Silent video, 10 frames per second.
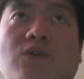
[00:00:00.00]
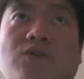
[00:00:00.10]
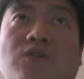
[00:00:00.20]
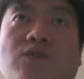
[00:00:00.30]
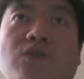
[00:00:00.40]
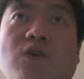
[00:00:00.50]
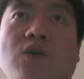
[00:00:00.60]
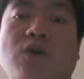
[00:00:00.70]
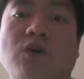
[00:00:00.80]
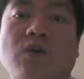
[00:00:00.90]

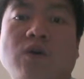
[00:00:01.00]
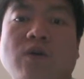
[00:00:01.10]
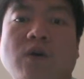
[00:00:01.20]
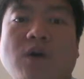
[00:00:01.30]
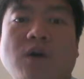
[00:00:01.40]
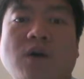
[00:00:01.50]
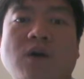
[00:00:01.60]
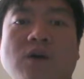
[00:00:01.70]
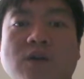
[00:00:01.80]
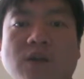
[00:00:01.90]
So
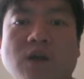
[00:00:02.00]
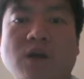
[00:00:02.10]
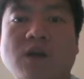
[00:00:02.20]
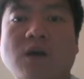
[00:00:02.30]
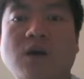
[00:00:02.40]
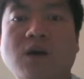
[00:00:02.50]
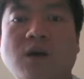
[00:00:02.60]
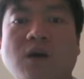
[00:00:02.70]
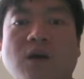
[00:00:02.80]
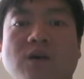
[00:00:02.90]
that
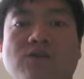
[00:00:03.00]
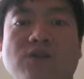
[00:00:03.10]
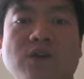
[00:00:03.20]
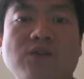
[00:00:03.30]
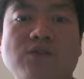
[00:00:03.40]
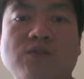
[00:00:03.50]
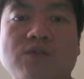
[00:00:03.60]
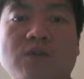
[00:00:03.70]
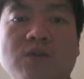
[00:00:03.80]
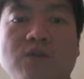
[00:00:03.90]
I try to
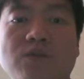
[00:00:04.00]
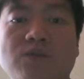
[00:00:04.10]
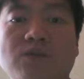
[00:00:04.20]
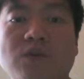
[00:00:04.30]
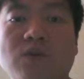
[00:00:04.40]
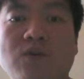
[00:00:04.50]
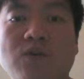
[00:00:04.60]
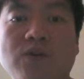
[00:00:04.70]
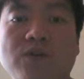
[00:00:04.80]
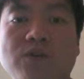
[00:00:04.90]
figure out those
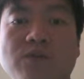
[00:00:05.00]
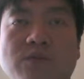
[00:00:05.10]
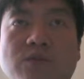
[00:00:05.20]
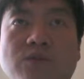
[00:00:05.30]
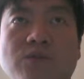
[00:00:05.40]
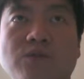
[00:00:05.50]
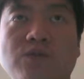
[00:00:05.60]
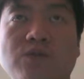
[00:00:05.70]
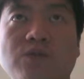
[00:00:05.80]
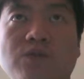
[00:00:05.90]
correlation between those
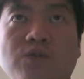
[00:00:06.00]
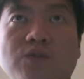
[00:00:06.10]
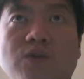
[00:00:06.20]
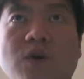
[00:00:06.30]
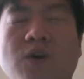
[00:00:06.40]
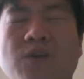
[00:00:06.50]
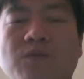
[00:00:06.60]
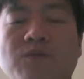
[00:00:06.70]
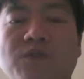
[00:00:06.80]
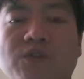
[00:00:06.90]
two
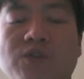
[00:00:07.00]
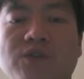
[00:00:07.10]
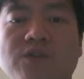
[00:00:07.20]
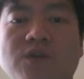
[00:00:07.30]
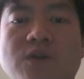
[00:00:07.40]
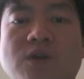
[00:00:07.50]
features,